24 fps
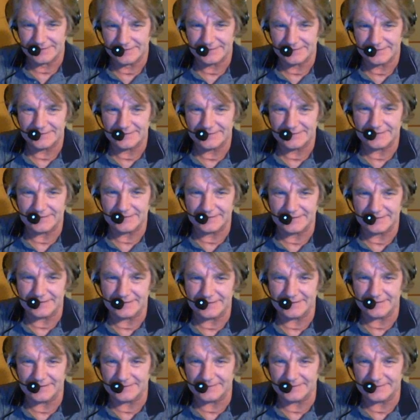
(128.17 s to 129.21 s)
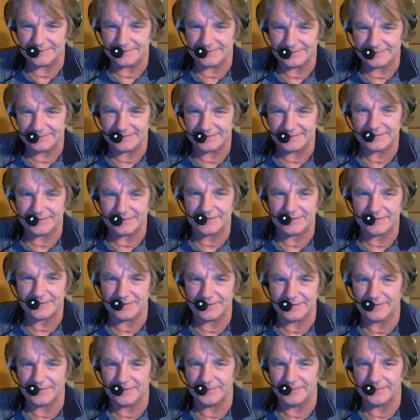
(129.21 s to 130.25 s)
And it
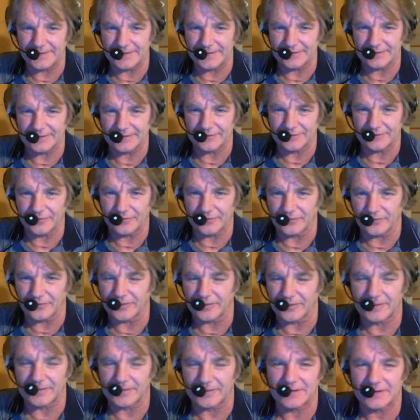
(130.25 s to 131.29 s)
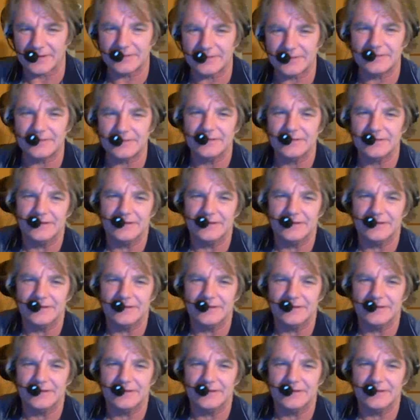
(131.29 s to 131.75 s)
could be a little warmer,